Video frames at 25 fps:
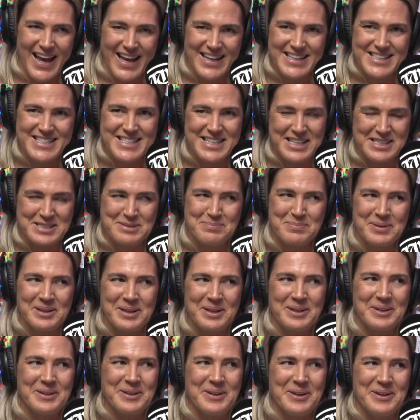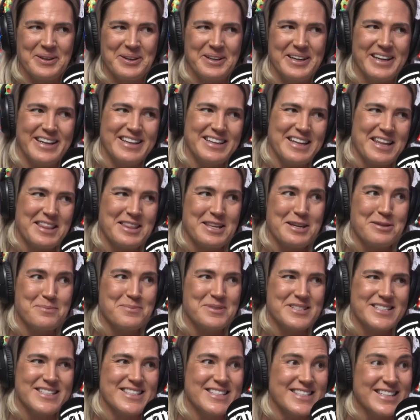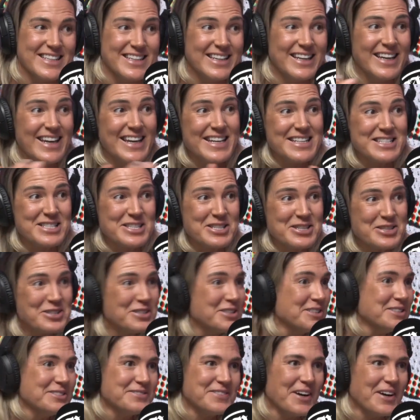and just below her in the 3rd position is you,